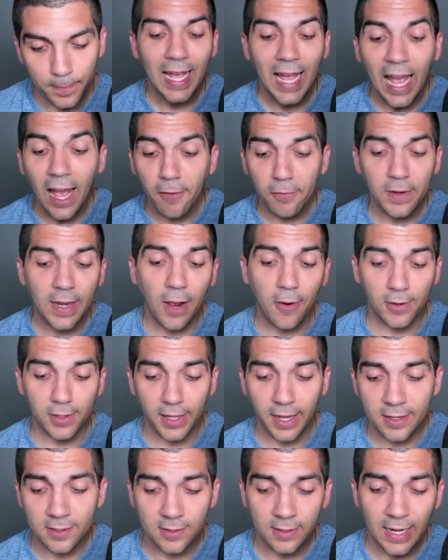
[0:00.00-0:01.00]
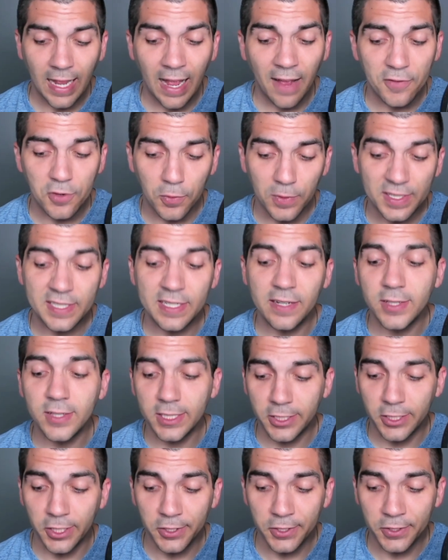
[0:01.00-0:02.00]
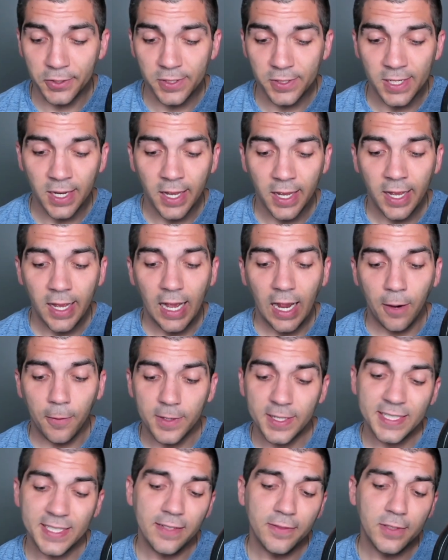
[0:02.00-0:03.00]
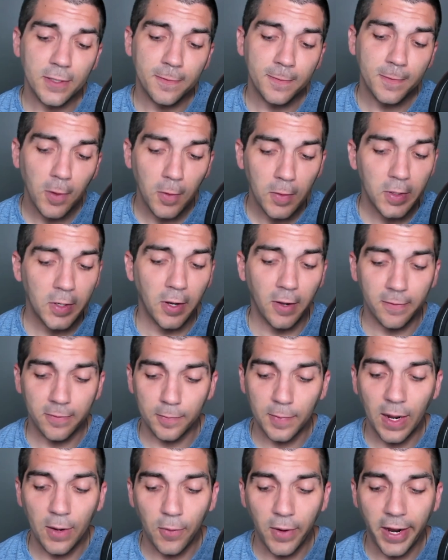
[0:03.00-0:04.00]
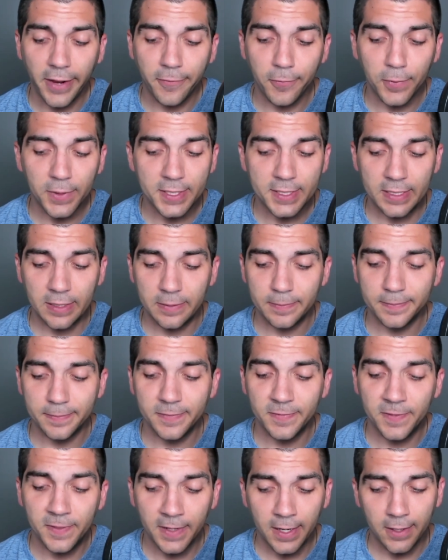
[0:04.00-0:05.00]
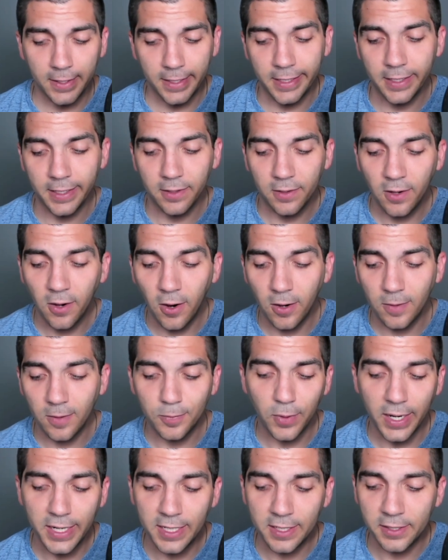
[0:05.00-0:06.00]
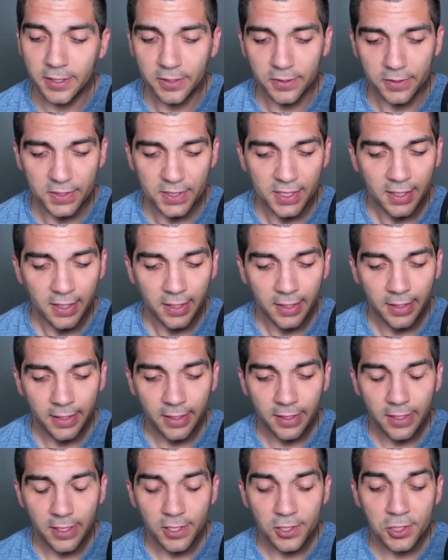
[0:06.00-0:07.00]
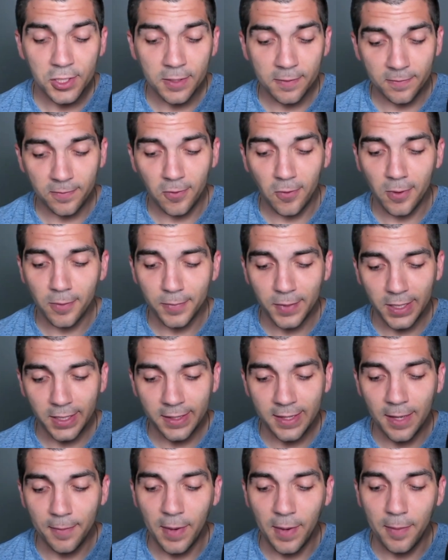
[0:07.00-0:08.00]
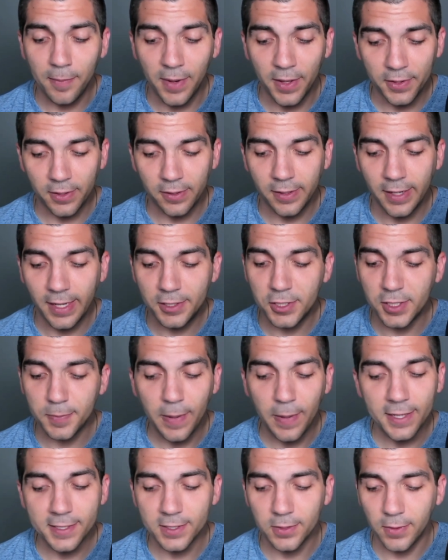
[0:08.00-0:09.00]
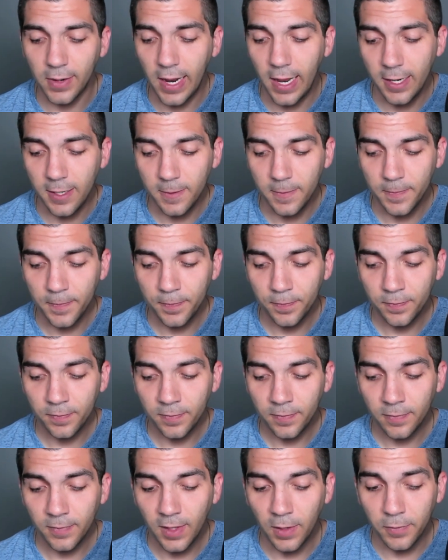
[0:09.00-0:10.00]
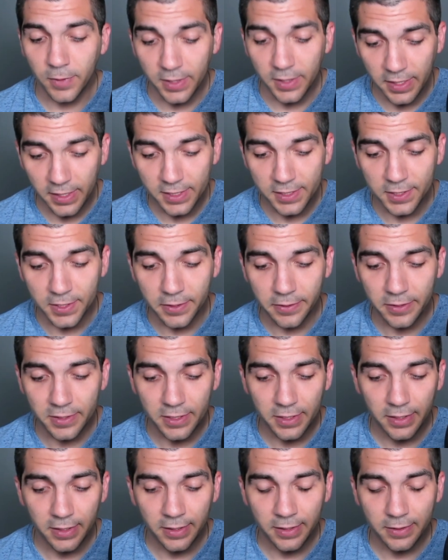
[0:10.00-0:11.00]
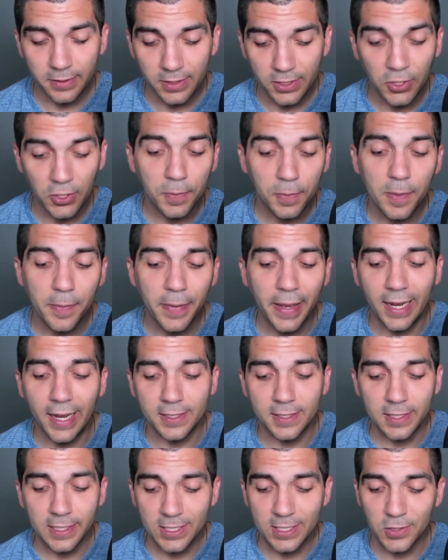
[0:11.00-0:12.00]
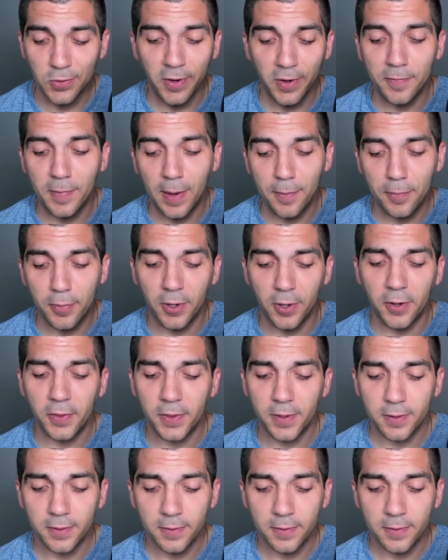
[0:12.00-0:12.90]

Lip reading: Half an hour later, after receiving the good news, I received a phone call from my wife with some very heartbreaking news. She informed me that my mother had just passed away. And with this news, it took me back to the story of my birth.